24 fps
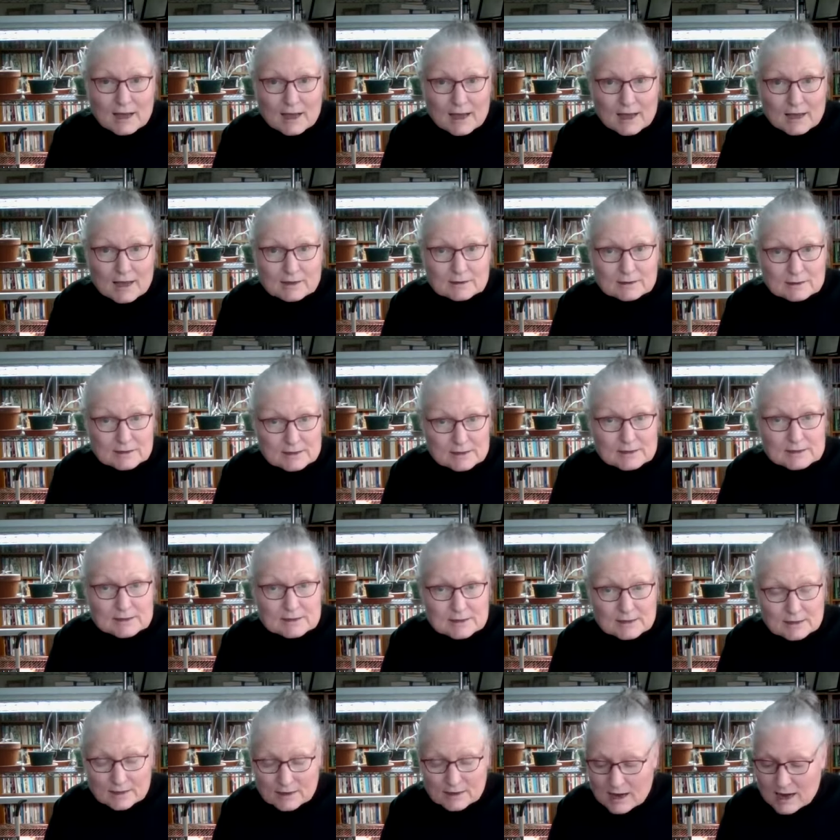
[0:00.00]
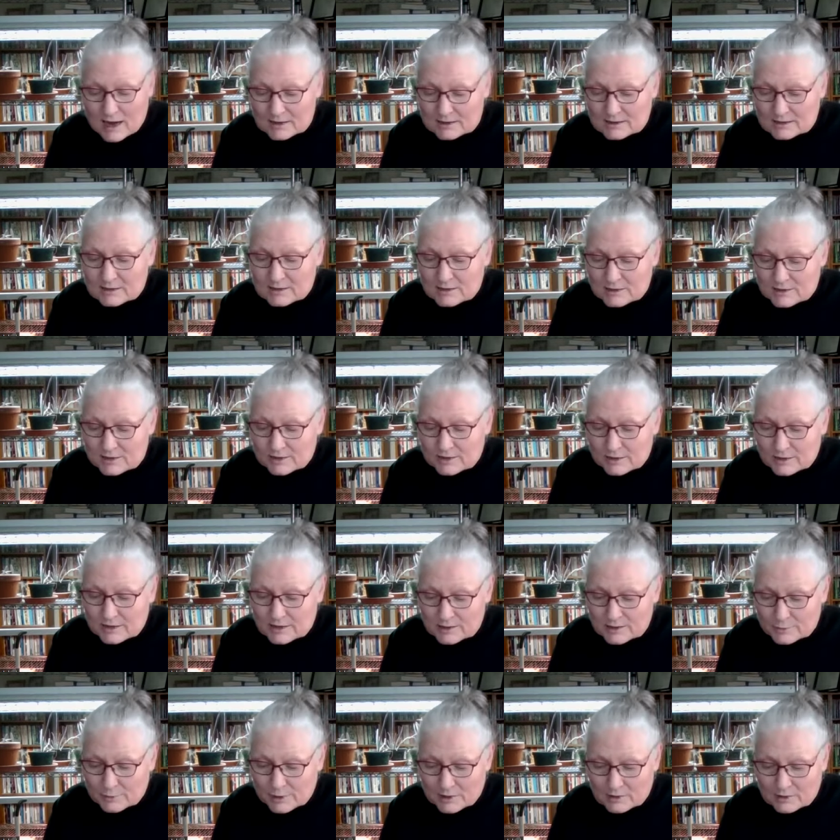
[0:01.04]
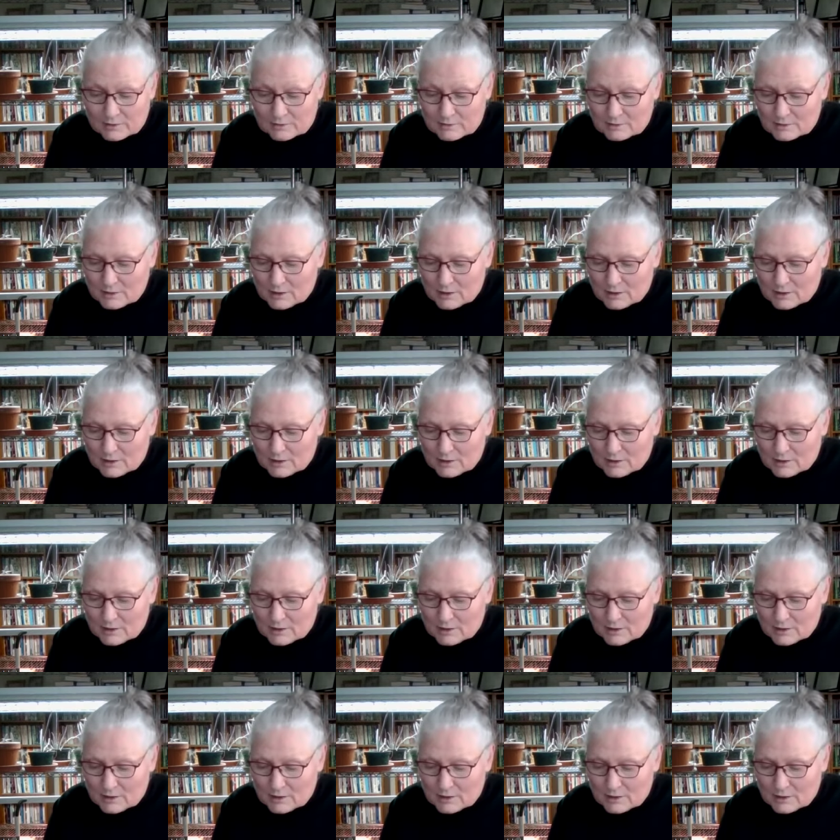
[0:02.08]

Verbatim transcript: and distant cousins to Israel,